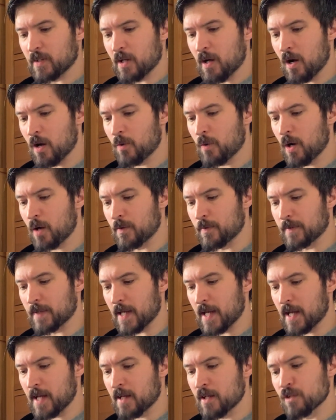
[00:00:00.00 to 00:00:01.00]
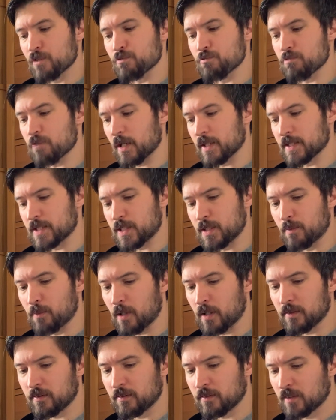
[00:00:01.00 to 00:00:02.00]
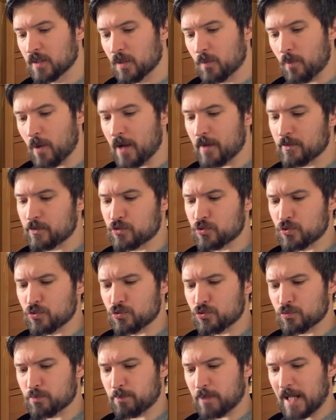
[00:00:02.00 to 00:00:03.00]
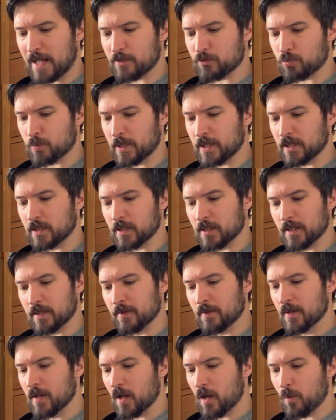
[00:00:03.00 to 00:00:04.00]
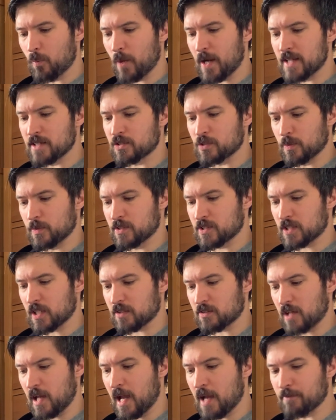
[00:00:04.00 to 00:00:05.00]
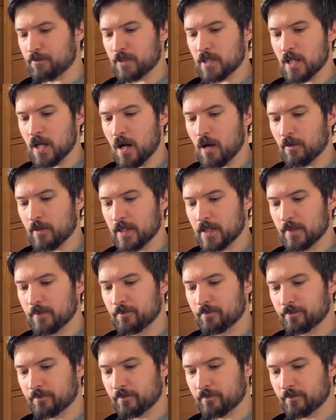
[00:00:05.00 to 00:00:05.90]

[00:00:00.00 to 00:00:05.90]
"Ho, ho there, runty one. Where is you splatchwinkling away to in such a hefty hurry?"